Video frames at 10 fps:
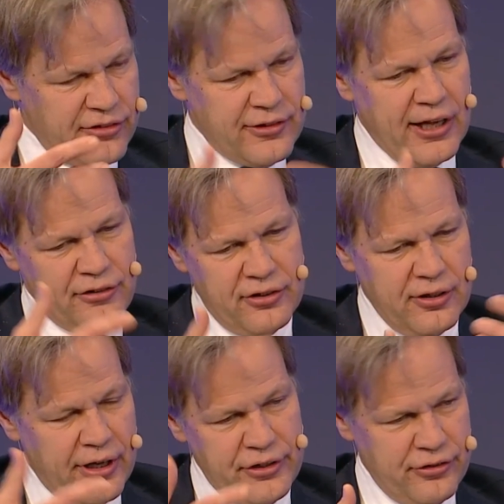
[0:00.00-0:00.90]
that slice
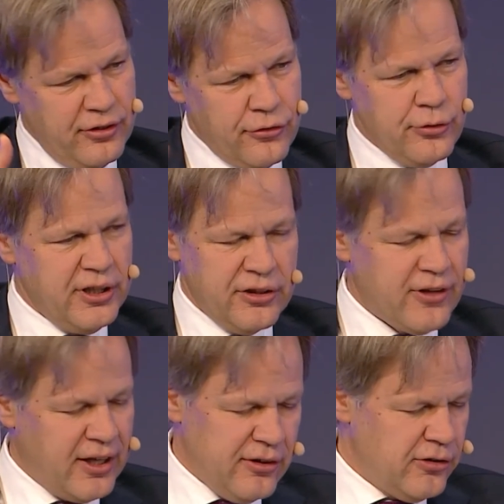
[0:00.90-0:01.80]
and dice it to the
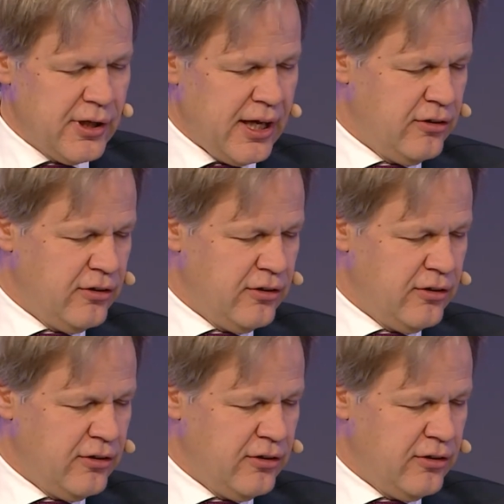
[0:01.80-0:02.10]
extent that you